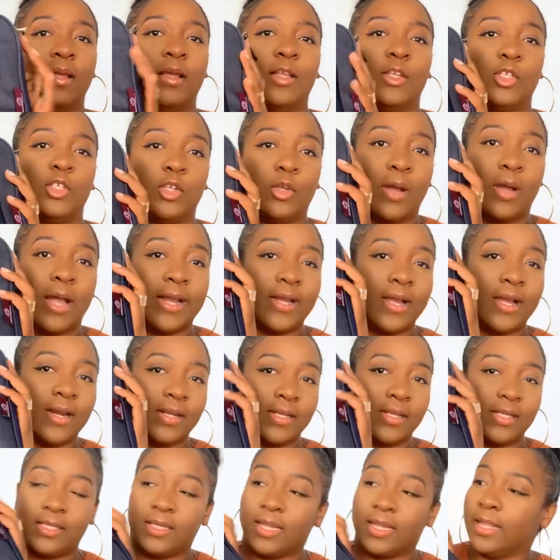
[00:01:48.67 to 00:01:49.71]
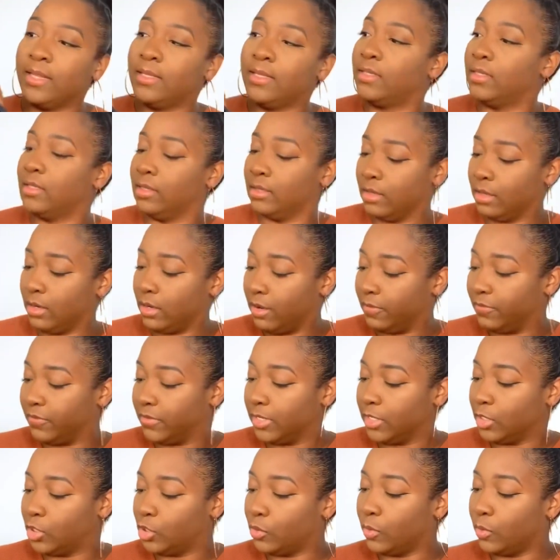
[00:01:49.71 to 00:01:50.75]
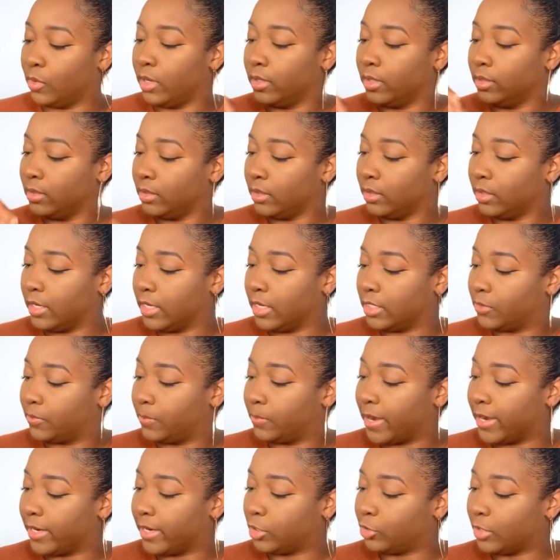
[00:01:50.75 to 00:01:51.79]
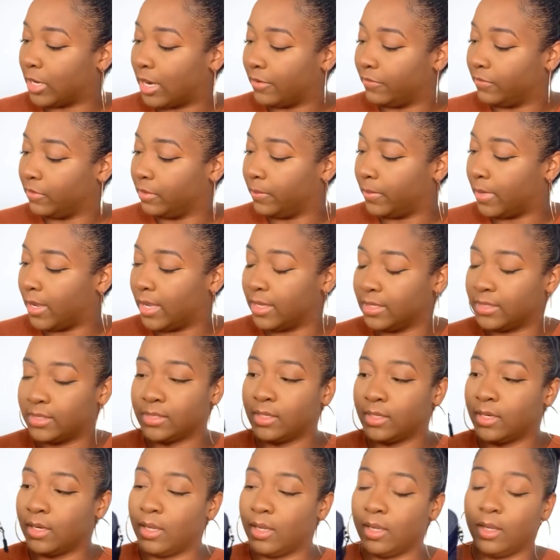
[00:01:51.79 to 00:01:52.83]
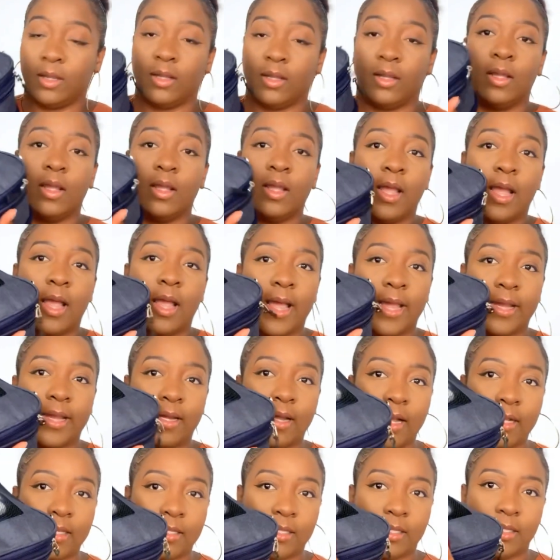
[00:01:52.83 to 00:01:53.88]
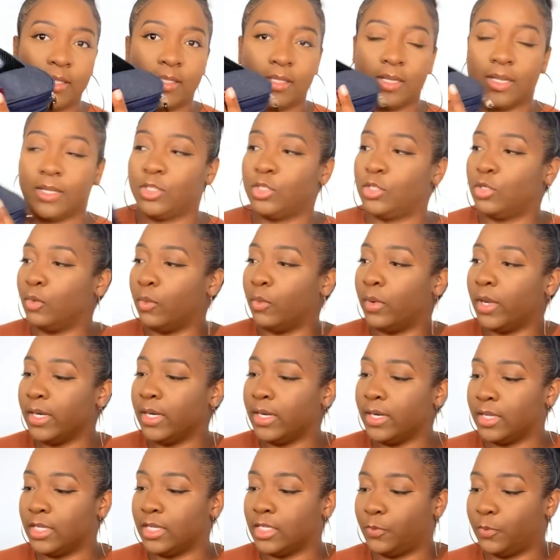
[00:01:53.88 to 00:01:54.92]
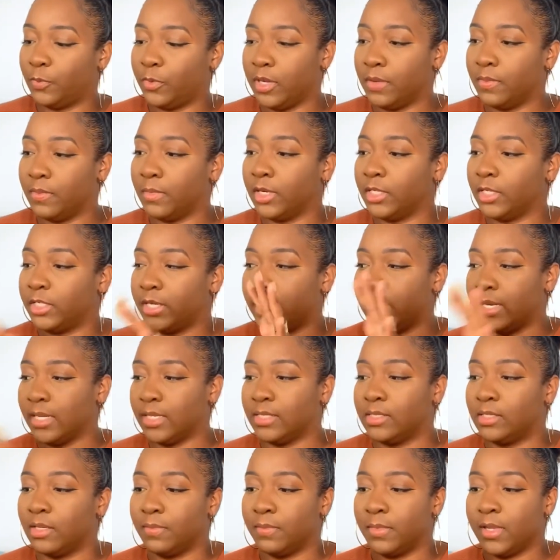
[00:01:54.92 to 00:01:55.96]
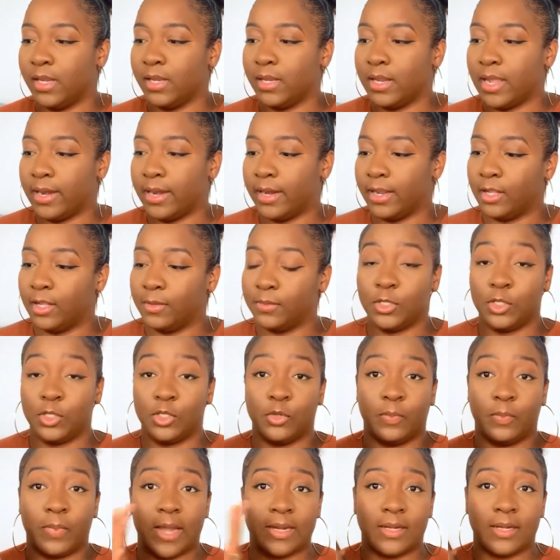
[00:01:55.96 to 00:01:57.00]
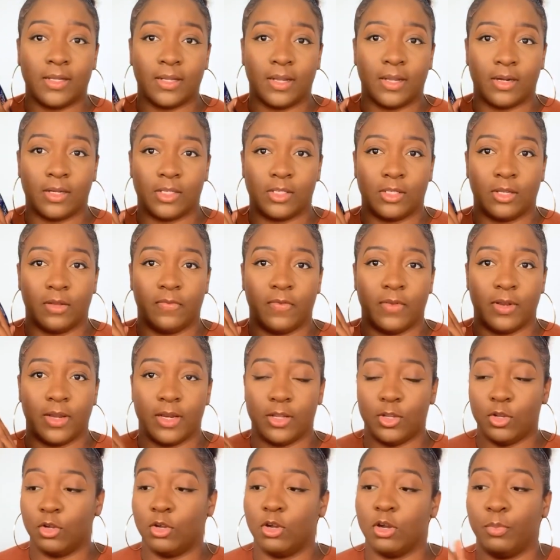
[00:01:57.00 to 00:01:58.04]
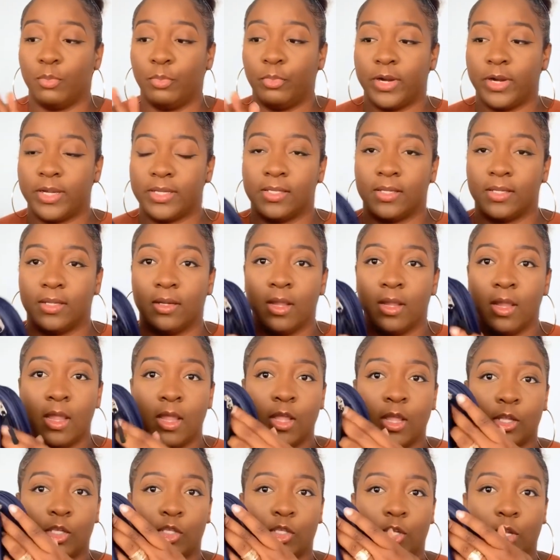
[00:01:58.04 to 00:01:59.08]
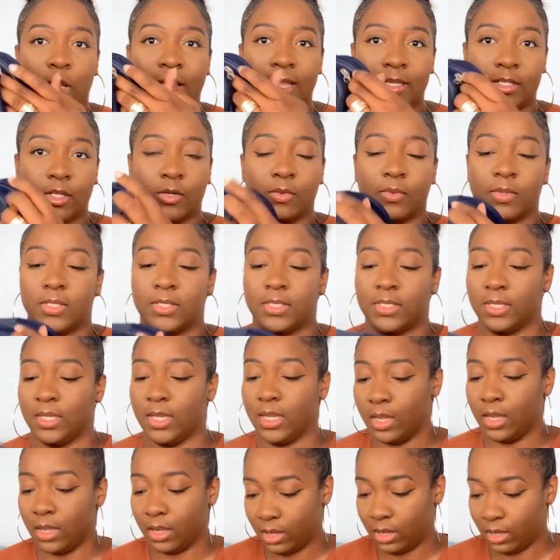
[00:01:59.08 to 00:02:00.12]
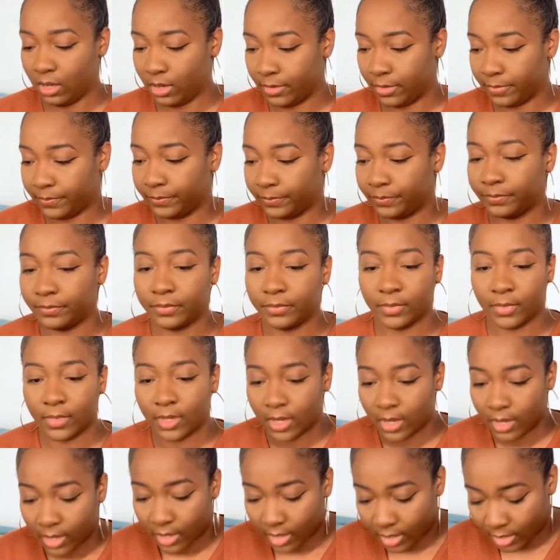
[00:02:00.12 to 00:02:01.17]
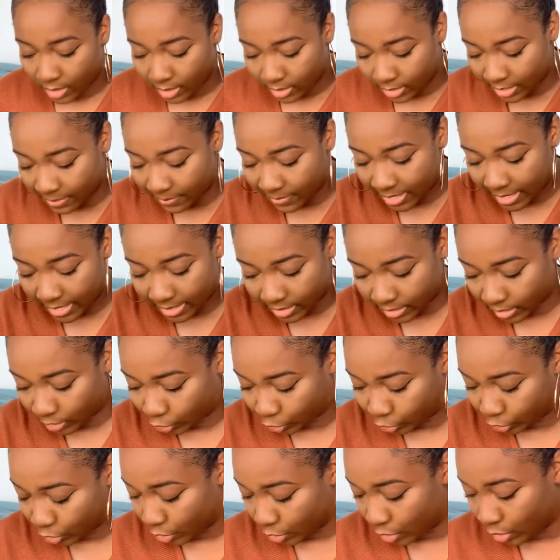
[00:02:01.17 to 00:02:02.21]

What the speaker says: So I got a set of this one, it's by Travel Basca. I got this set. So what it is, pretty much, it is something that helps you to pack a lot of stuff and then you compress it. So as you would see, let me at least show